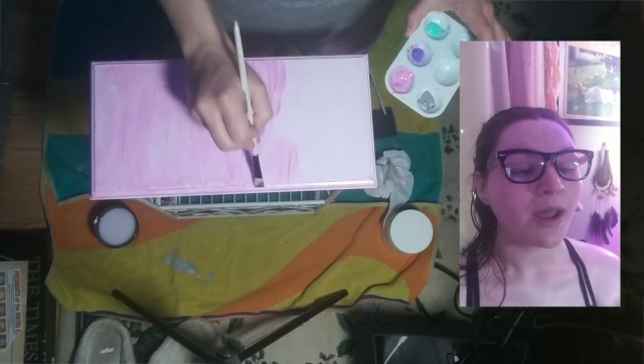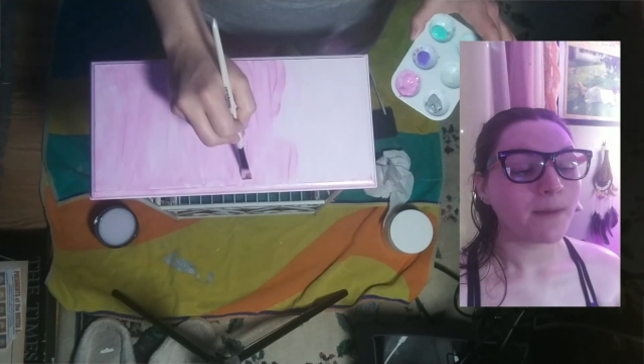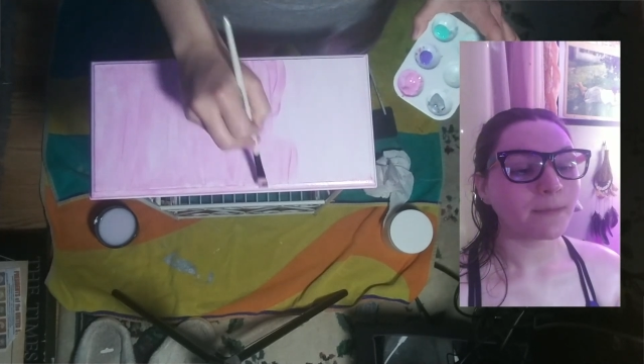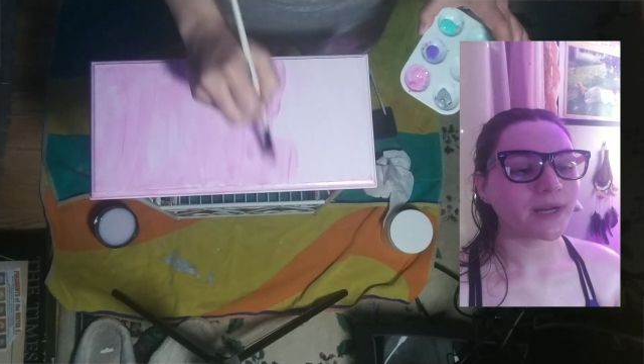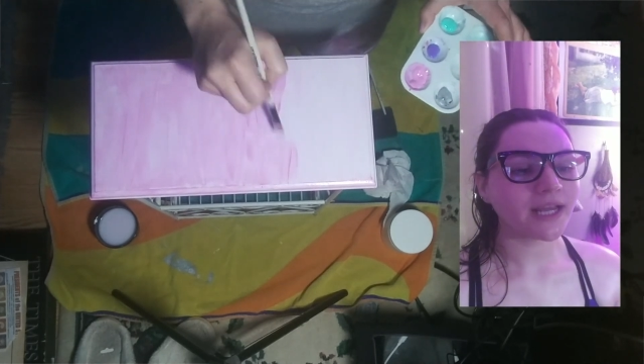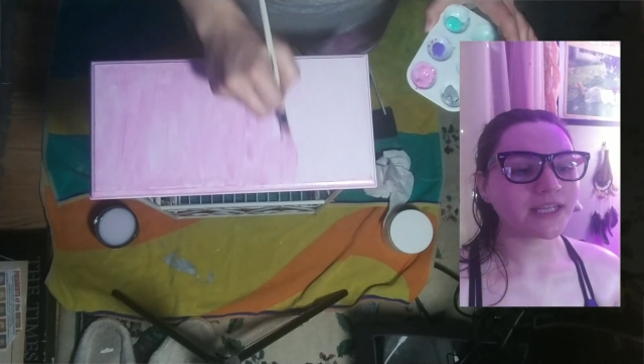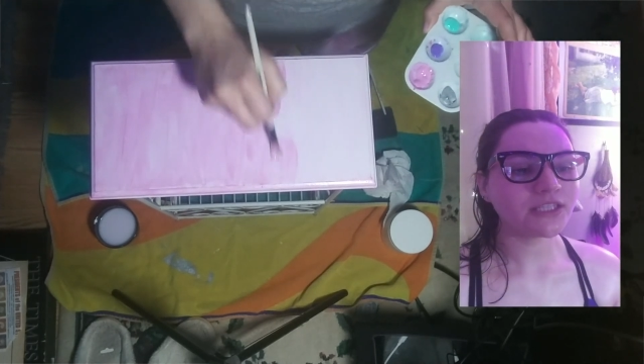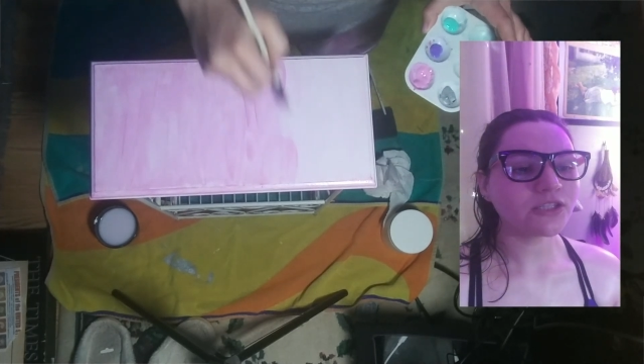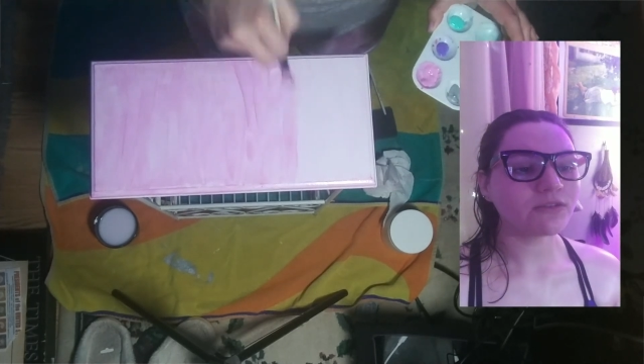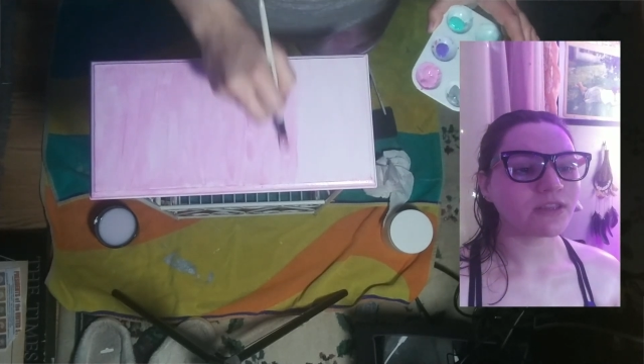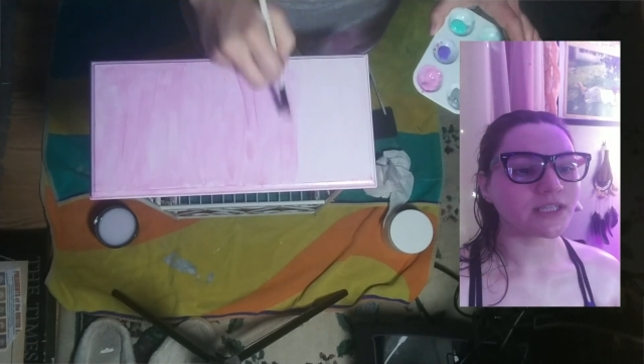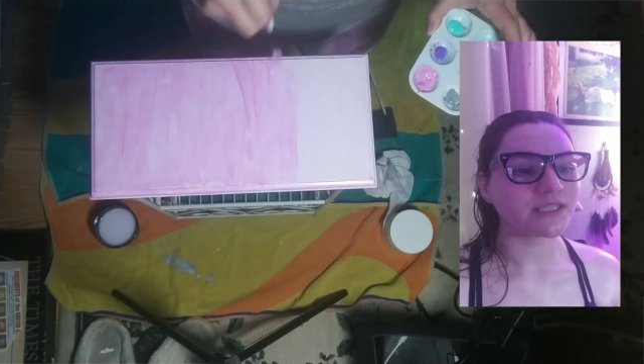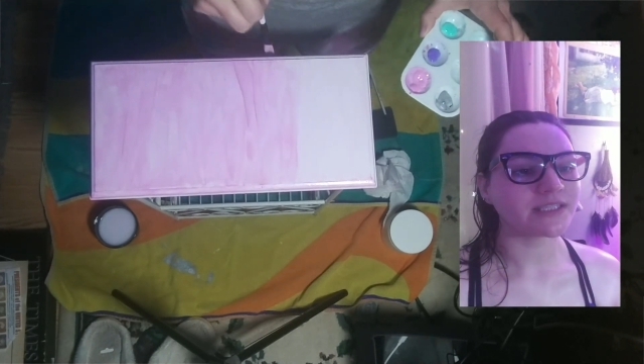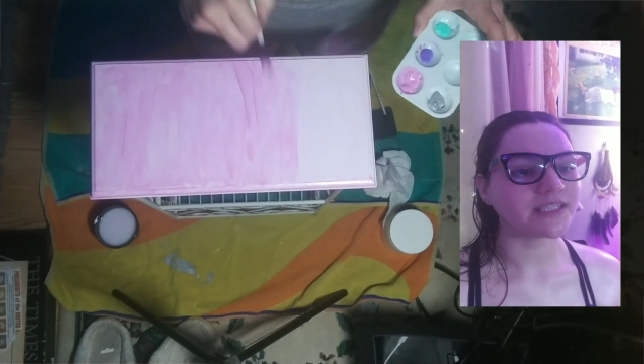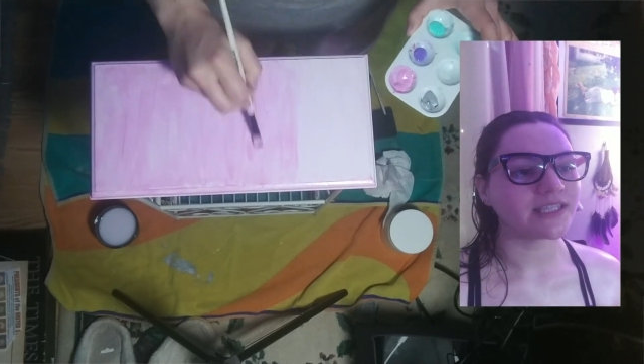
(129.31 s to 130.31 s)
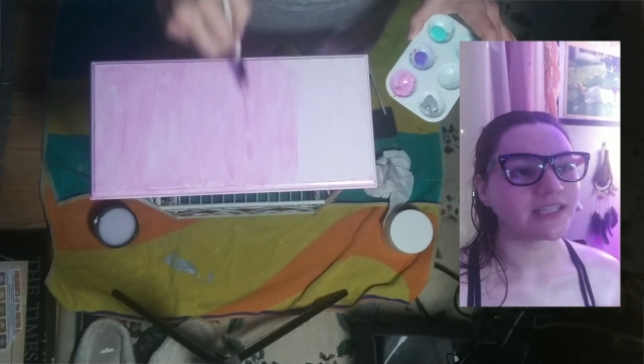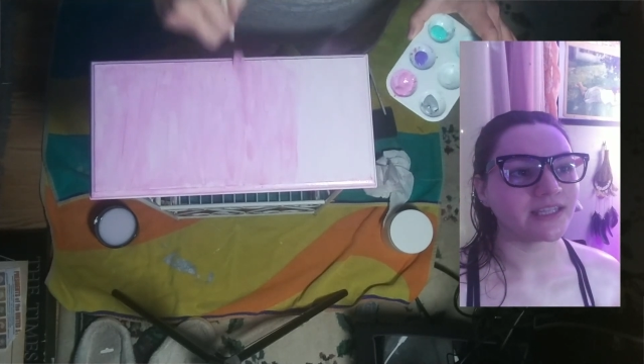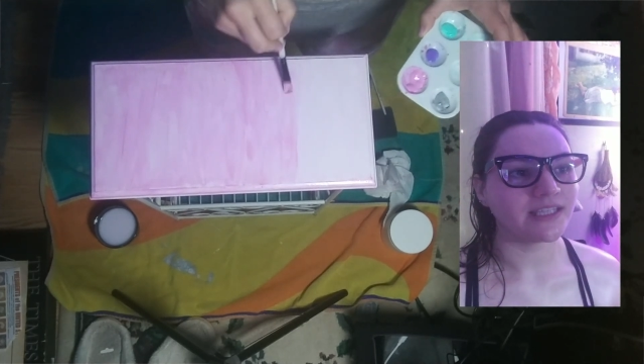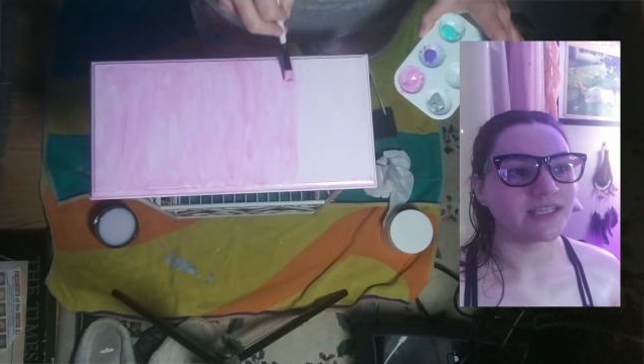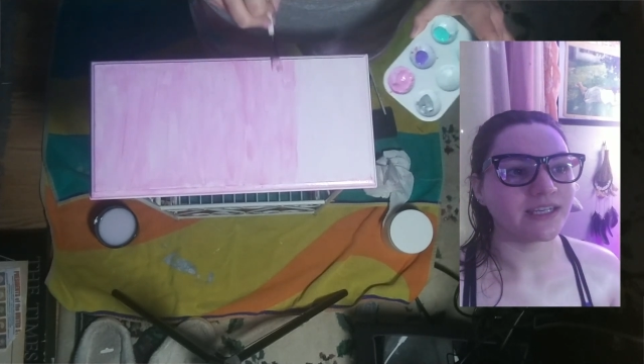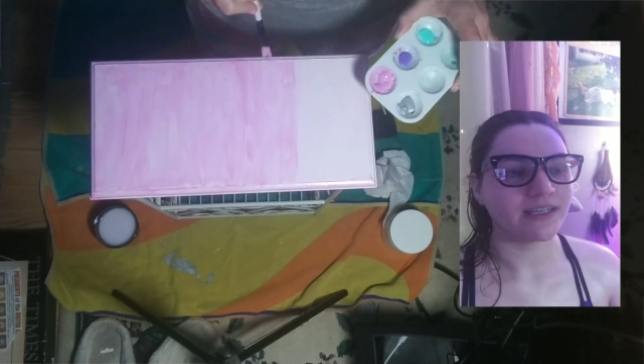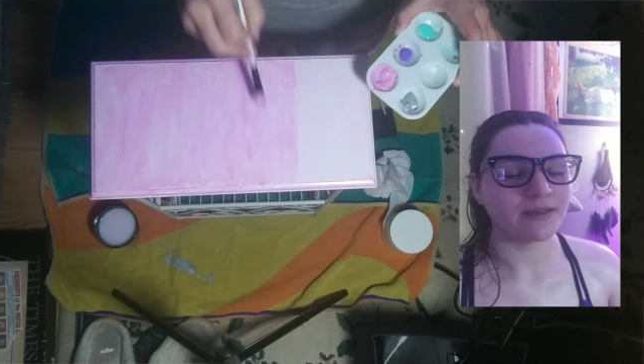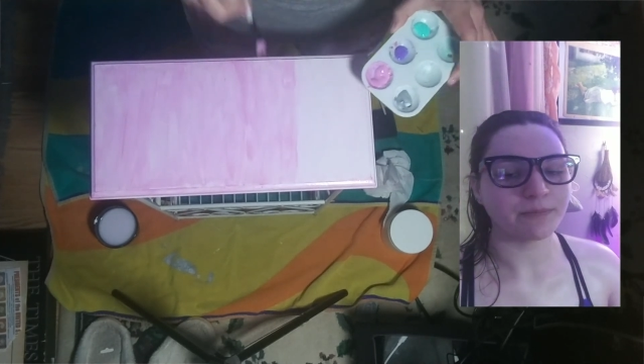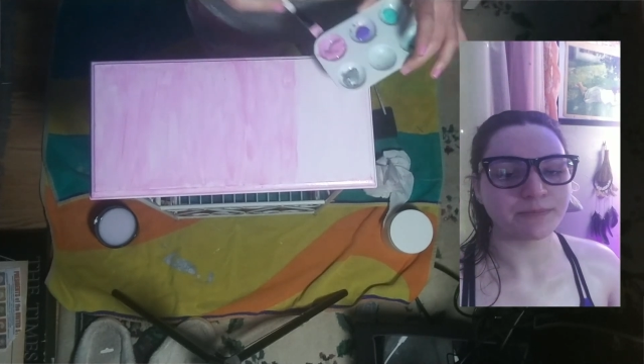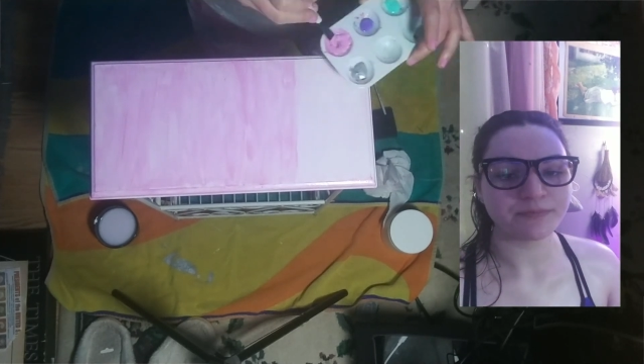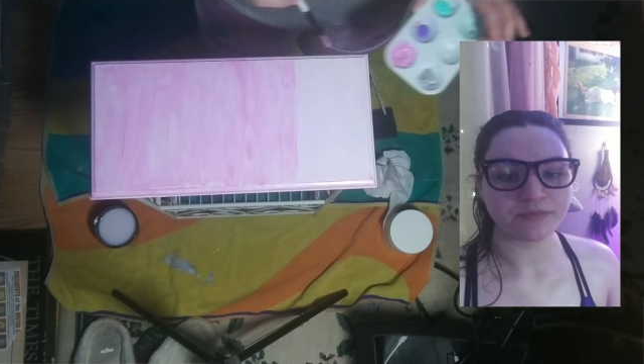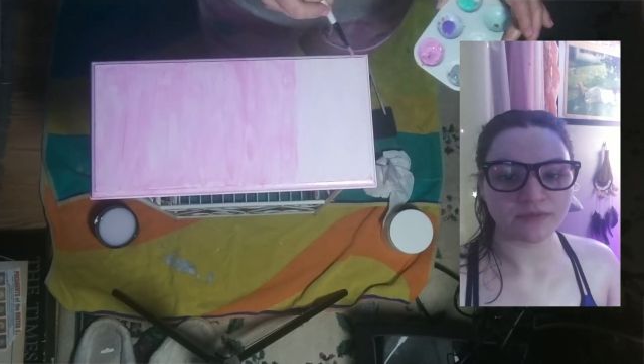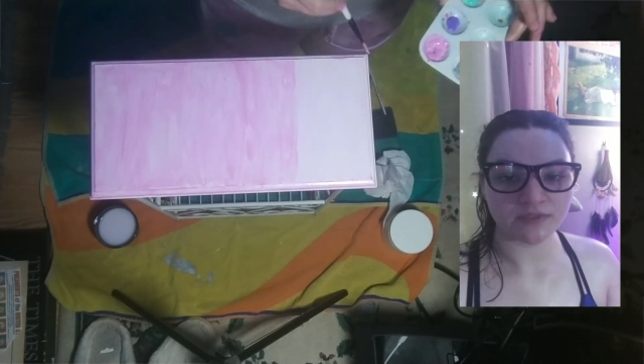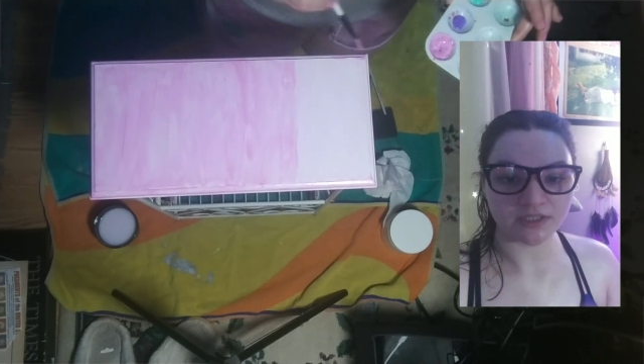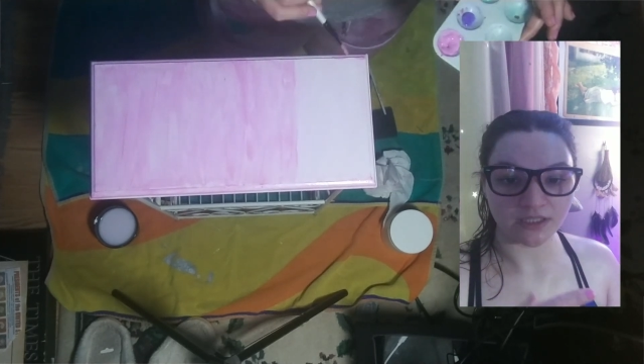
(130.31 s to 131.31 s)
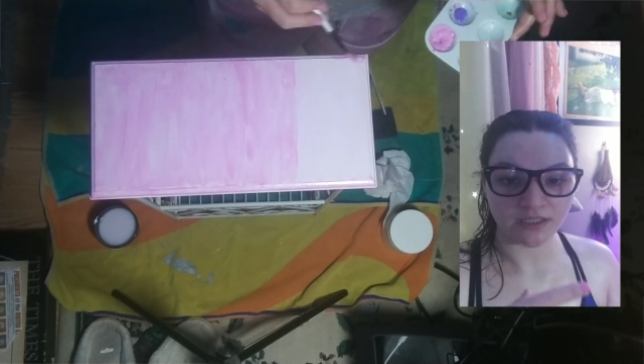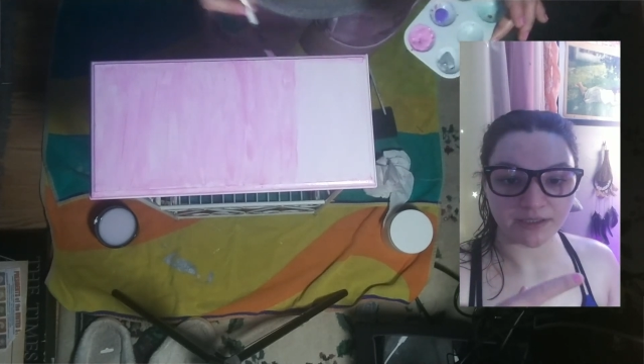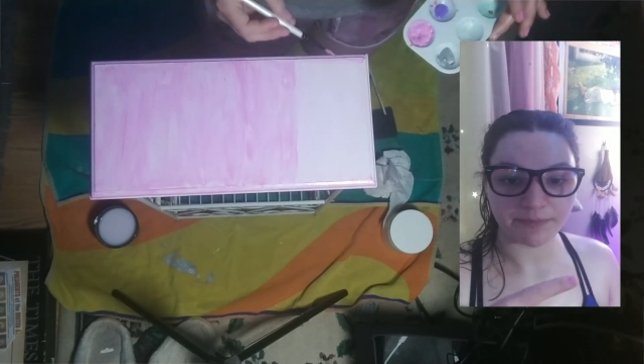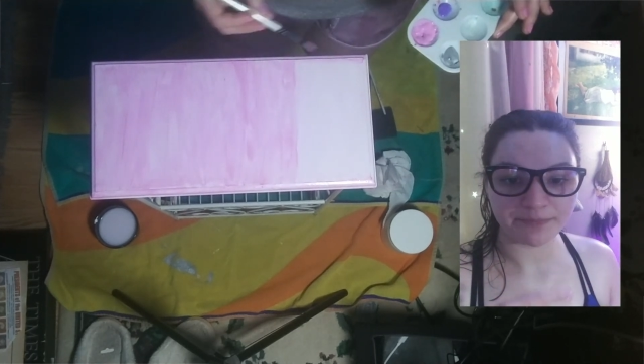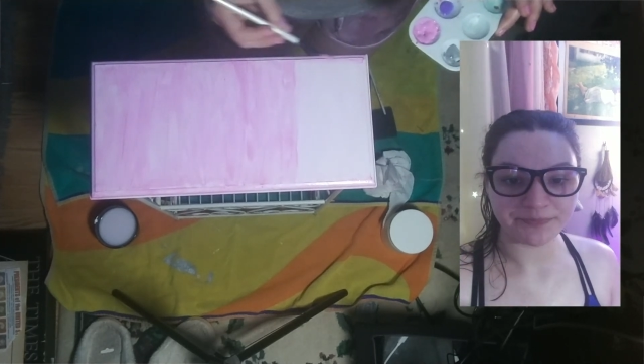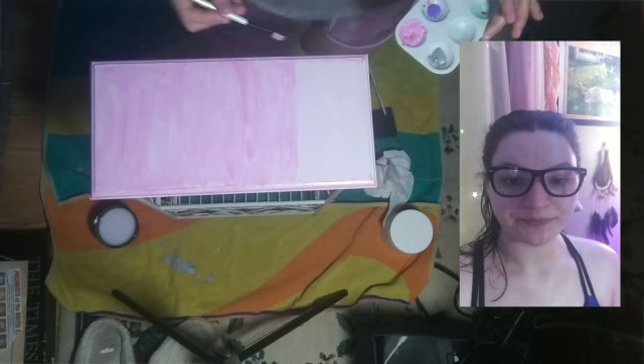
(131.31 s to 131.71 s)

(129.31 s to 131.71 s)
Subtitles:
But I could do things like the sink,